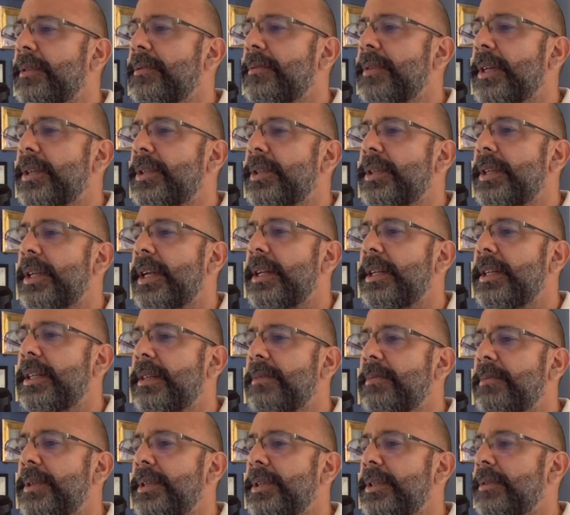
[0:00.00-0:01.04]
affection and
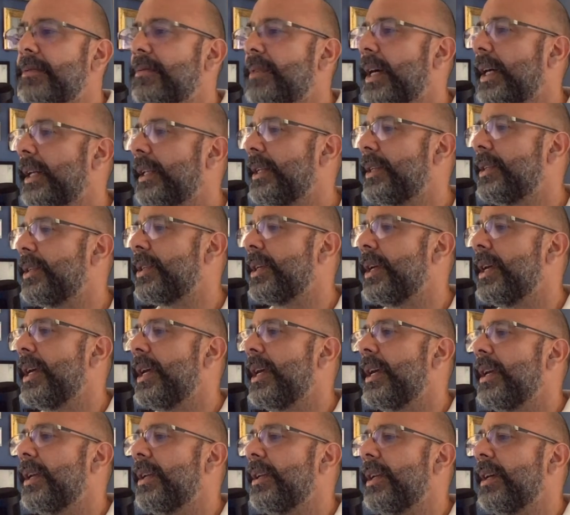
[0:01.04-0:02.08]
intimacy to violence,
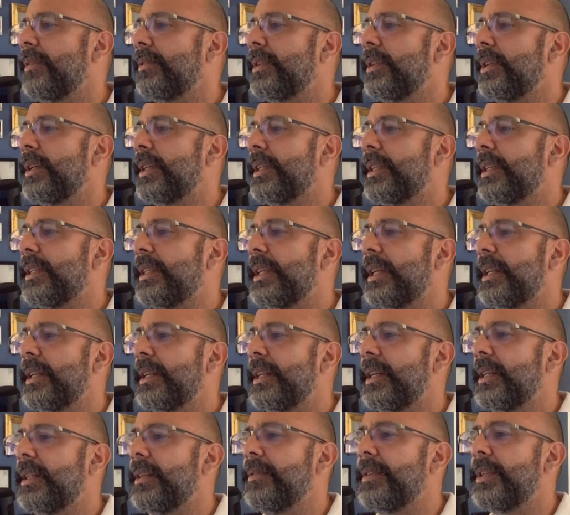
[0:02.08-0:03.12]
you have to look at the
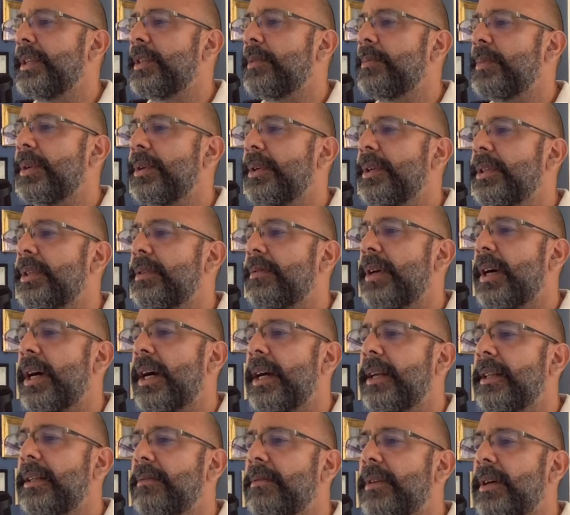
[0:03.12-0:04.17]
day-to-day lived experience of a
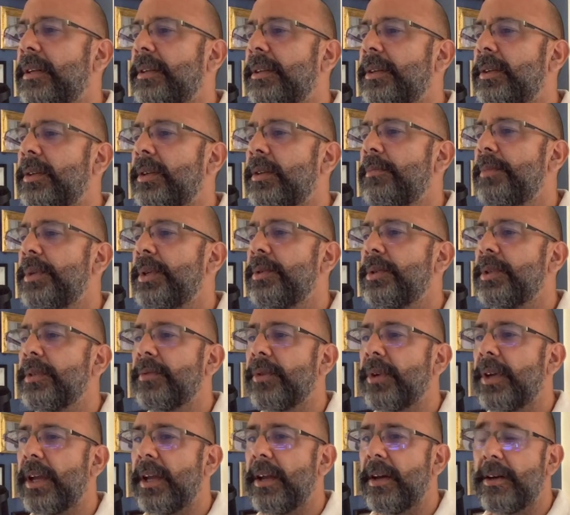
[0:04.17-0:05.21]
highly volatile, abusive, or
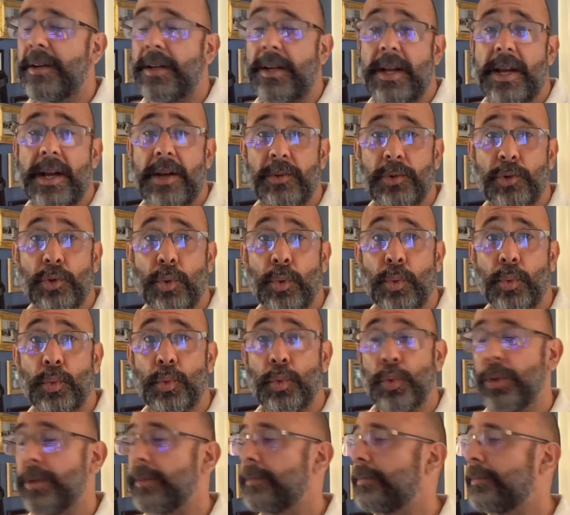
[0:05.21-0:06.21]
chaotic household.